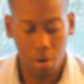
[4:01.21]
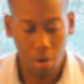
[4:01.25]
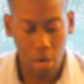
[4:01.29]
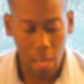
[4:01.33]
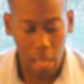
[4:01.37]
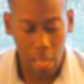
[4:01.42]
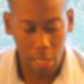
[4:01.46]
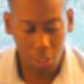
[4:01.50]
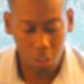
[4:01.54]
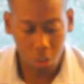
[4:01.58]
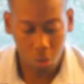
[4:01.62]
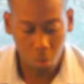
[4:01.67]

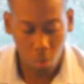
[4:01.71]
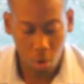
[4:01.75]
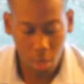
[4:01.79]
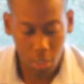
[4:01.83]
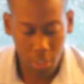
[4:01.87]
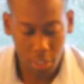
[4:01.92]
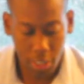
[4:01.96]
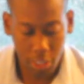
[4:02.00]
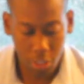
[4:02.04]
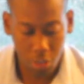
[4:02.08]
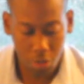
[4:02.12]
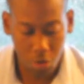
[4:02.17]
I just
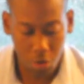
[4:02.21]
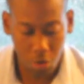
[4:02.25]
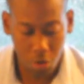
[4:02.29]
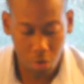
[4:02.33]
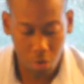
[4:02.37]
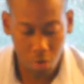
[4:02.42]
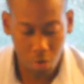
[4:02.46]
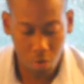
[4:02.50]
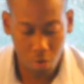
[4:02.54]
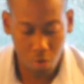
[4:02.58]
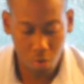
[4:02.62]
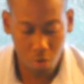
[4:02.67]
wanted
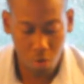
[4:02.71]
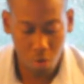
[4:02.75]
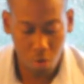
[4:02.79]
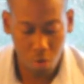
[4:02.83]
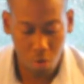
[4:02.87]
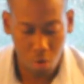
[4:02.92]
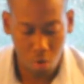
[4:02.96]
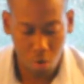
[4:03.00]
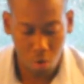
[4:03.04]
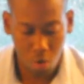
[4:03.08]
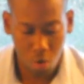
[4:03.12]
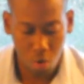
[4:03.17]
to
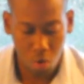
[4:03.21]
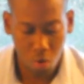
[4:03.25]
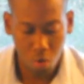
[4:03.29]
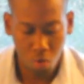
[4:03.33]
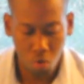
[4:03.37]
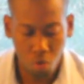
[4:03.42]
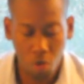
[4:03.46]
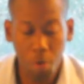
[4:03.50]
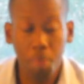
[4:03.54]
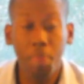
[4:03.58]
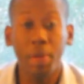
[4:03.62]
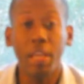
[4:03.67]

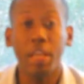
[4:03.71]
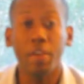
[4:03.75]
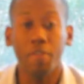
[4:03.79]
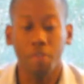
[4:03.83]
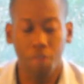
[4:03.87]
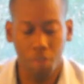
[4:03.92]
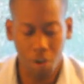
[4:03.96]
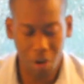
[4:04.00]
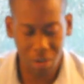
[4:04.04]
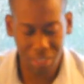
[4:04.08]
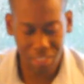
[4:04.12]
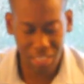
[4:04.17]
repeat
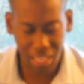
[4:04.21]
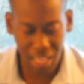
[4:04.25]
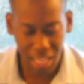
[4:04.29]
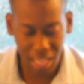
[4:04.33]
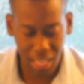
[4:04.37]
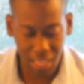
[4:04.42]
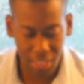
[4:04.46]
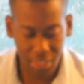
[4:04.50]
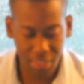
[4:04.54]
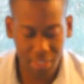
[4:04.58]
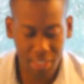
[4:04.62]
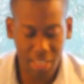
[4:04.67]
verse
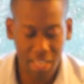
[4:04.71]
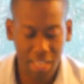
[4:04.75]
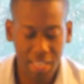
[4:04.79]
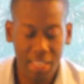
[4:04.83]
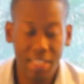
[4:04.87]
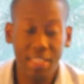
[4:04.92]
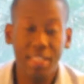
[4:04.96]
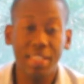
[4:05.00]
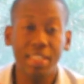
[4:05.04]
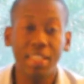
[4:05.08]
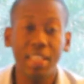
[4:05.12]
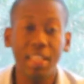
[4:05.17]
8.
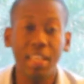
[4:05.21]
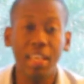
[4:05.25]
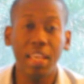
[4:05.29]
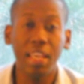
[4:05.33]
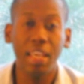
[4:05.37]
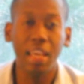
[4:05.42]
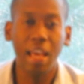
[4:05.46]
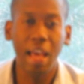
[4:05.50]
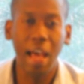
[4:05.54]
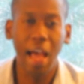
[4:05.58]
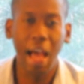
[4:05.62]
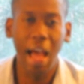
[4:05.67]

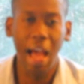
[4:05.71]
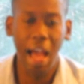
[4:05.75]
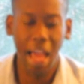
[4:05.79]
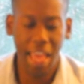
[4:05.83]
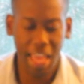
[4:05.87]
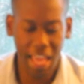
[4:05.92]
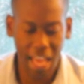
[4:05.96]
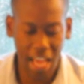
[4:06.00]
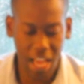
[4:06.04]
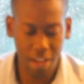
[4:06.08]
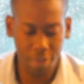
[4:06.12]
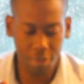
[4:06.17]
See,
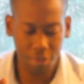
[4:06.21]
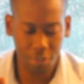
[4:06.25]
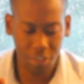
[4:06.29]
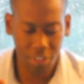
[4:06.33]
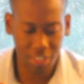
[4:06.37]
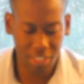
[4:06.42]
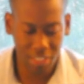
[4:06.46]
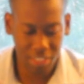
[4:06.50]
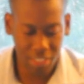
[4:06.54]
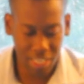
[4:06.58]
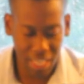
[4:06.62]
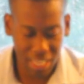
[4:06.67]
I have
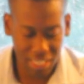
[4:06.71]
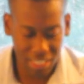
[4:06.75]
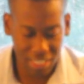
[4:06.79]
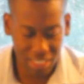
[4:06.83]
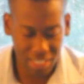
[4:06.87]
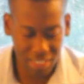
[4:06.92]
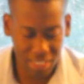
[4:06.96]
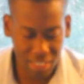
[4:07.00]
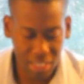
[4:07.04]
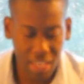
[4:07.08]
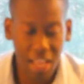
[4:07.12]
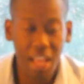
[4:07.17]

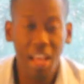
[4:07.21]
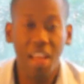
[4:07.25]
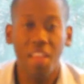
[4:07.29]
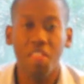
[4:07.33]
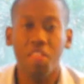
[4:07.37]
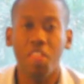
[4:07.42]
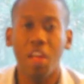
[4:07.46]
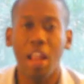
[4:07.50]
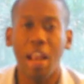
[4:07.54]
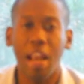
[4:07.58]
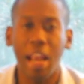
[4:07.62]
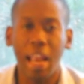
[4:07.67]
set
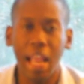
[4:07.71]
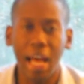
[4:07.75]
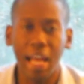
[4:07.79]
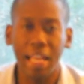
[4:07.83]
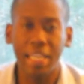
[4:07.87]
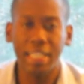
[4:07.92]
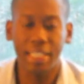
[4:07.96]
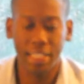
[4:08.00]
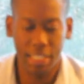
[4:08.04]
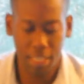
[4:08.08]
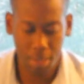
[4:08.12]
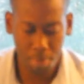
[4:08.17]
the
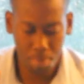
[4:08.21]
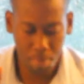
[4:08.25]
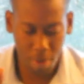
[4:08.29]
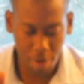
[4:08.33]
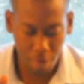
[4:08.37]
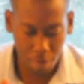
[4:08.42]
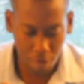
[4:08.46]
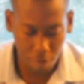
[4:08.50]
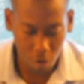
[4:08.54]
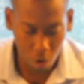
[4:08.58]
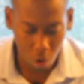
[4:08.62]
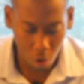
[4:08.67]
land
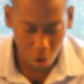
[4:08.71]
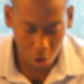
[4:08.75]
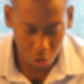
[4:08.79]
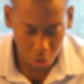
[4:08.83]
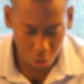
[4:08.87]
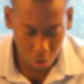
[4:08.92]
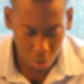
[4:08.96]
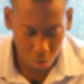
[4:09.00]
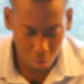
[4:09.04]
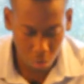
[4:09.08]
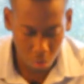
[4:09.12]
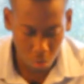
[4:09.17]
before
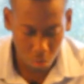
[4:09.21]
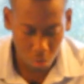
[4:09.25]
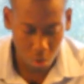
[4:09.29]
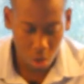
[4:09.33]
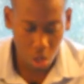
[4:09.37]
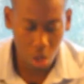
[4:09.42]
you.